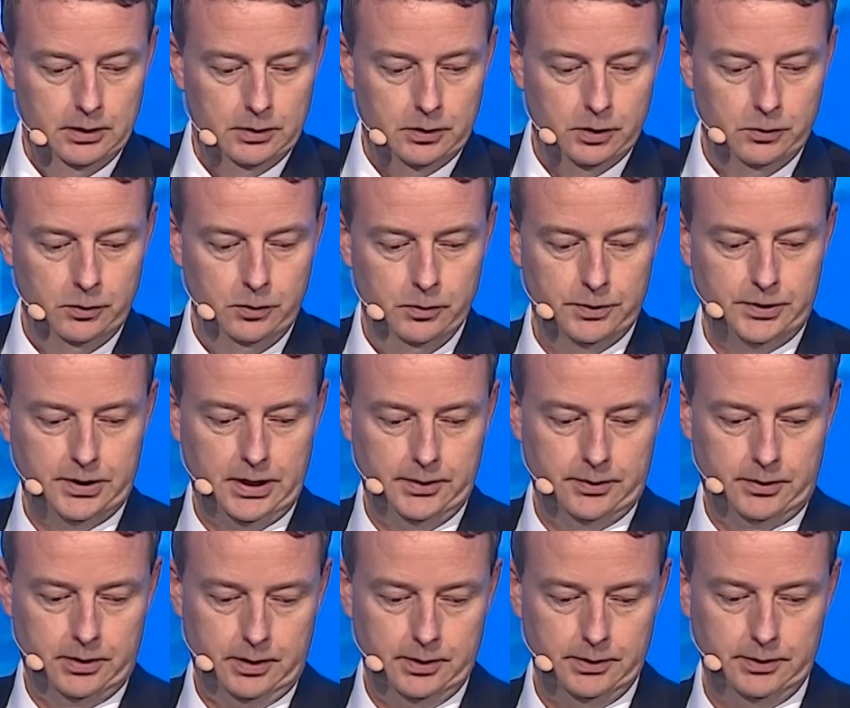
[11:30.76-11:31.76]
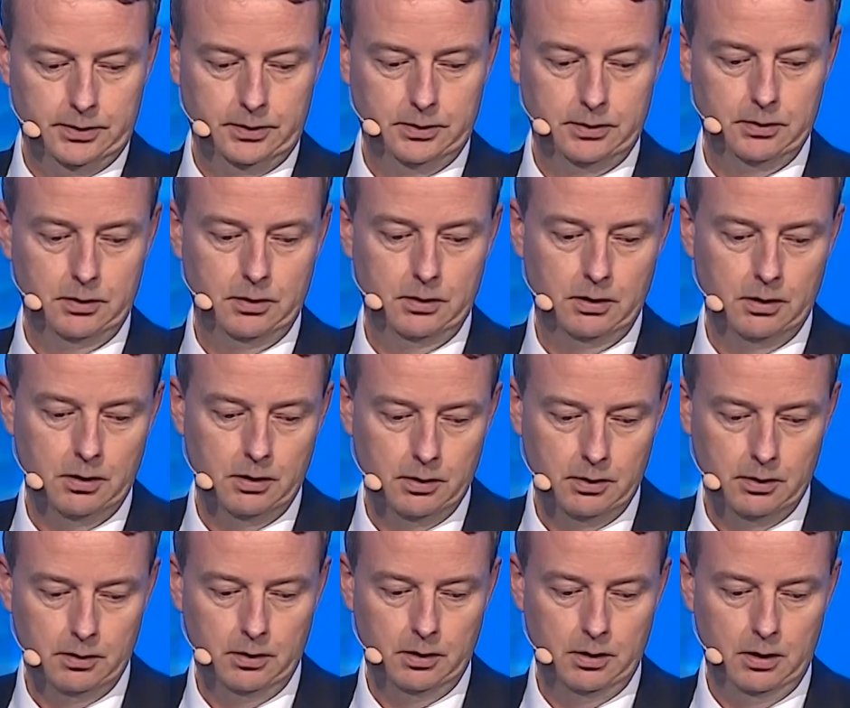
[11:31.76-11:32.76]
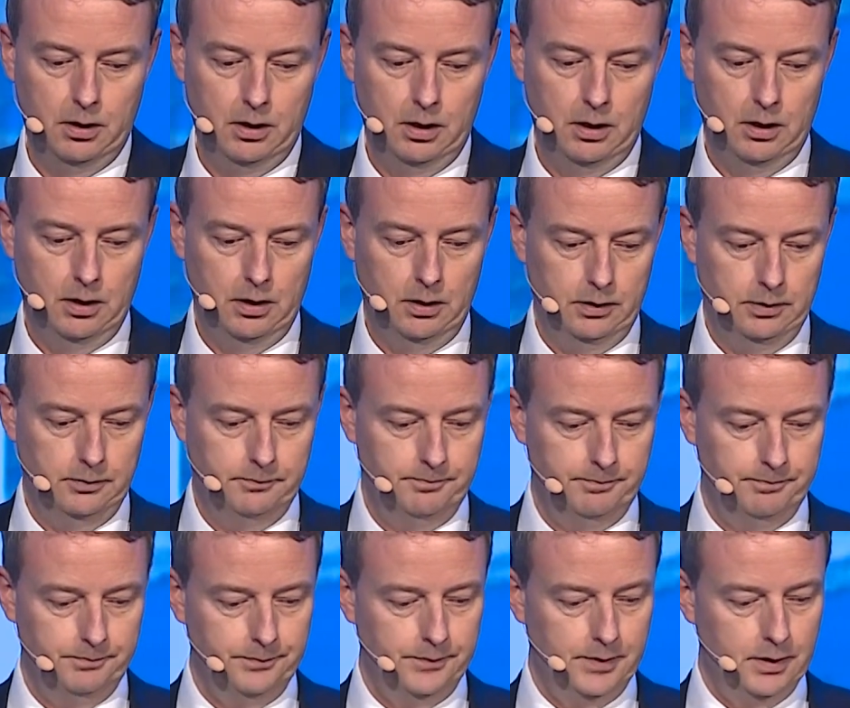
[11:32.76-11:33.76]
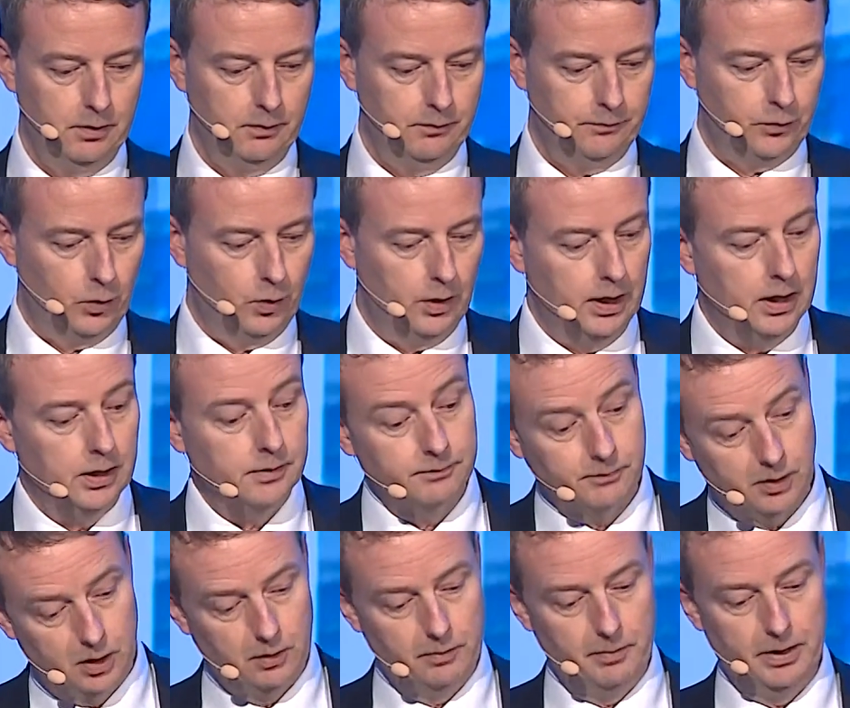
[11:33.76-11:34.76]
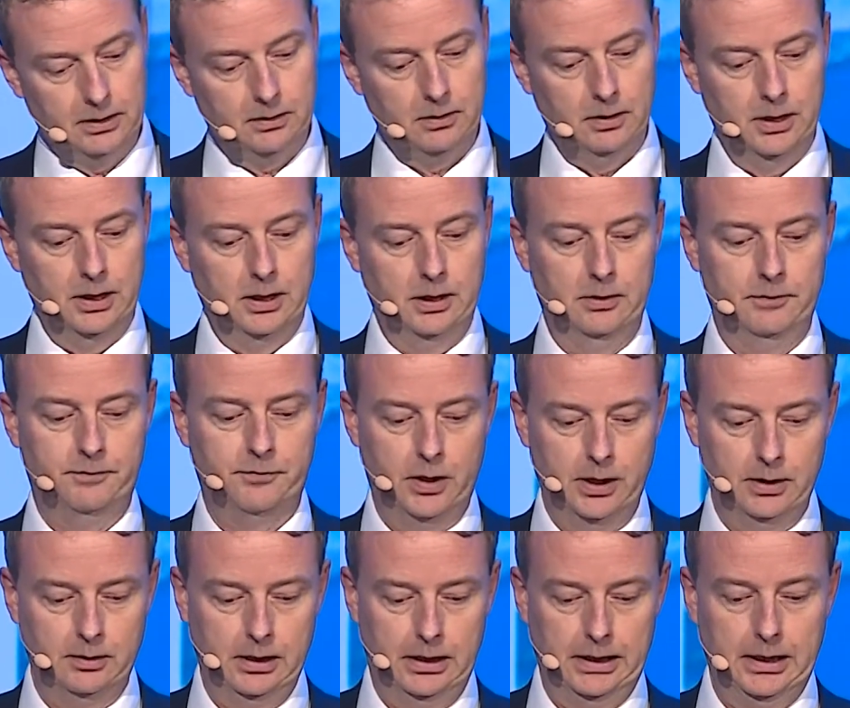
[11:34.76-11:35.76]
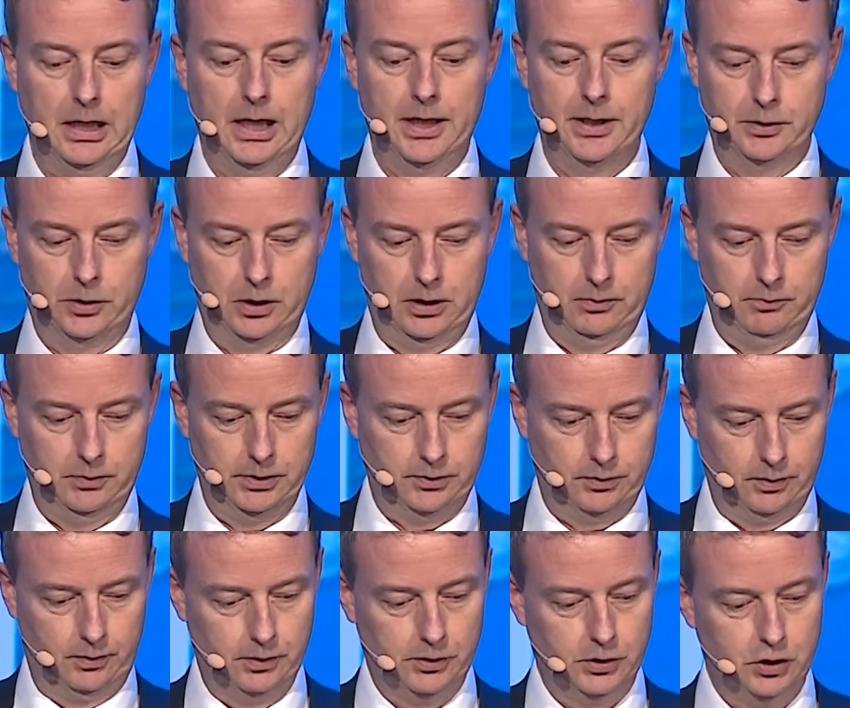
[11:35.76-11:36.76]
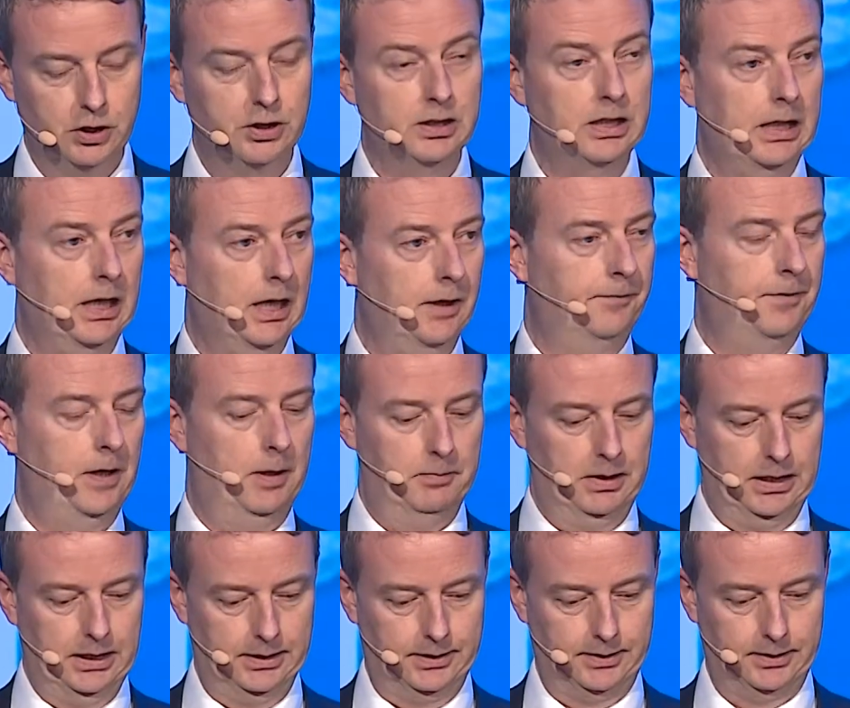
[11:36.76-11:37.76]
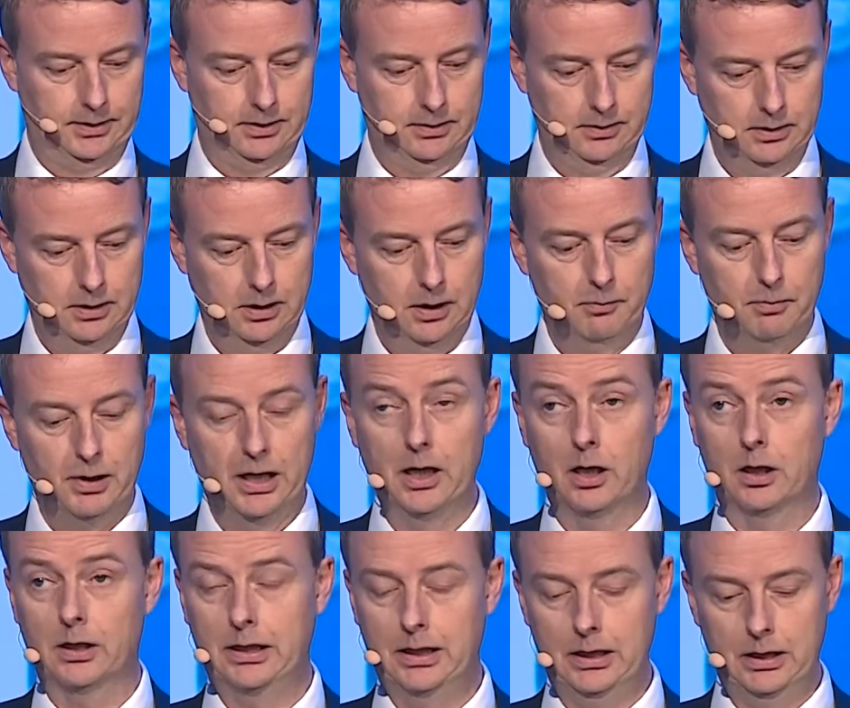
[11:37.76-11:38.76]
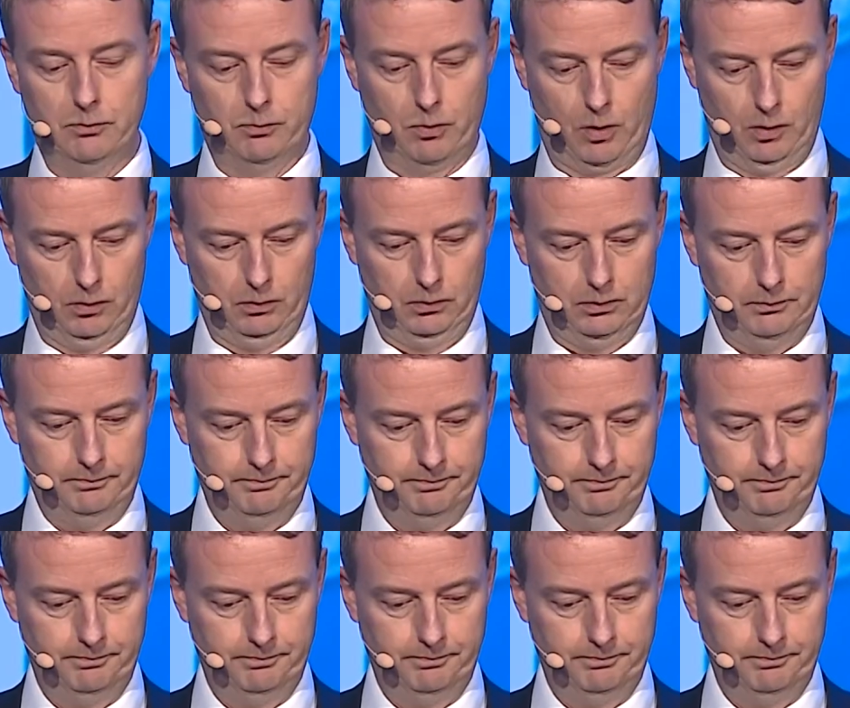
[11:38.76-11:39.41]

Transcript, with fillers: The new centers uh, for environmentally friendly energy research, the FMEs, play a key role.